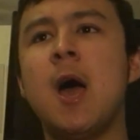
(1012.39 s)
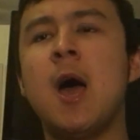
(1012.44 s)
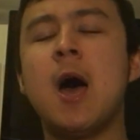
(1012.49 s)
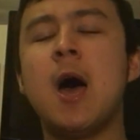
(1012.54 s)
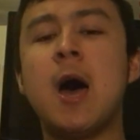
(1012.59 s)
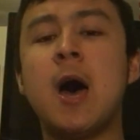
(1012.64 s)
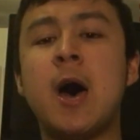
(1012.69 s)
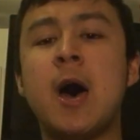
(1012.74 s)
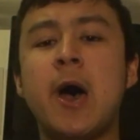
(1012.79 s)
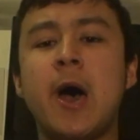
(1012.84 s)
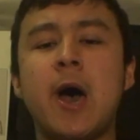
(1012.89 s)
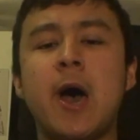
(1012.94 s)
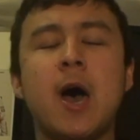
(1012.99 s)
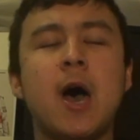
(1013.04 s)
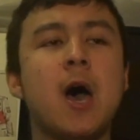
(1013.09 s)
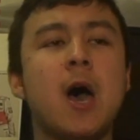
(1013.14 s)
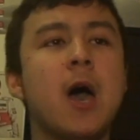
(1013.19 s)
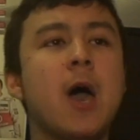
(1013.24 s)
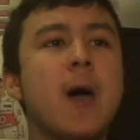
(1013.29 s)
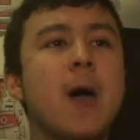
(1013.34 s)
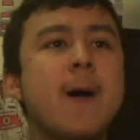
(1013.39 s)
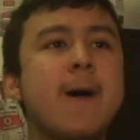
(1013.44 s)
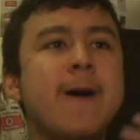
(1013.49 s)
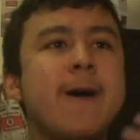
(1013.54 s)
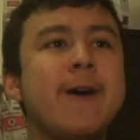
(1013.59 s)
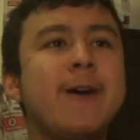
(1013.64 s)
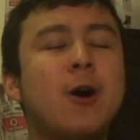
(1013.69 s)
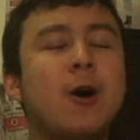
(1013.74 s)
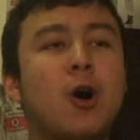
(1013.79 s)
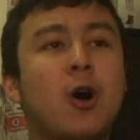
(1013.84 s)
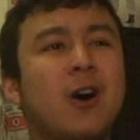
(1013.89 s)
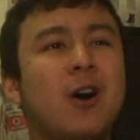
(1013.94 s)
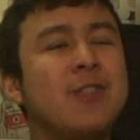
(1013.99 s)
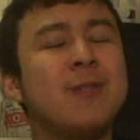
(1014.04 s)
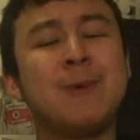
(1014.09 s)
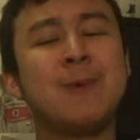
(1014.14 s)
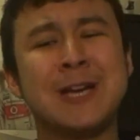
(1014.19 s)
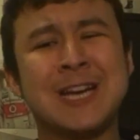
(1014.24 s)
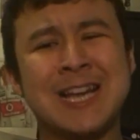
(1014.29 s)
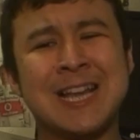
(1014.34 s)
The
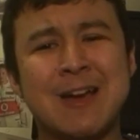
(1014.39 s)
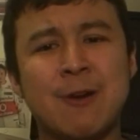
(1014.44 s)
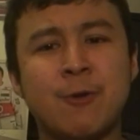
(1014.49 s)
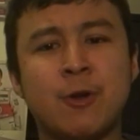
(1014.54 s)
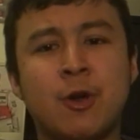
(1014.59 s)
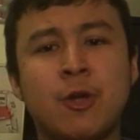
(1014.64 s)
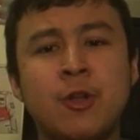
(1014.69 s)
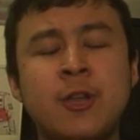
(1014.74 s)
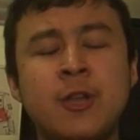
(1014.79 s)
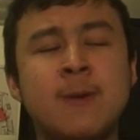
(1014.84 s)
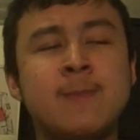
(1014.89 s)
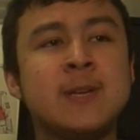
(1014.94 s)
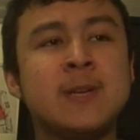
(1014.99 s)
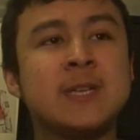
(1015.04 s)
McLaren Honda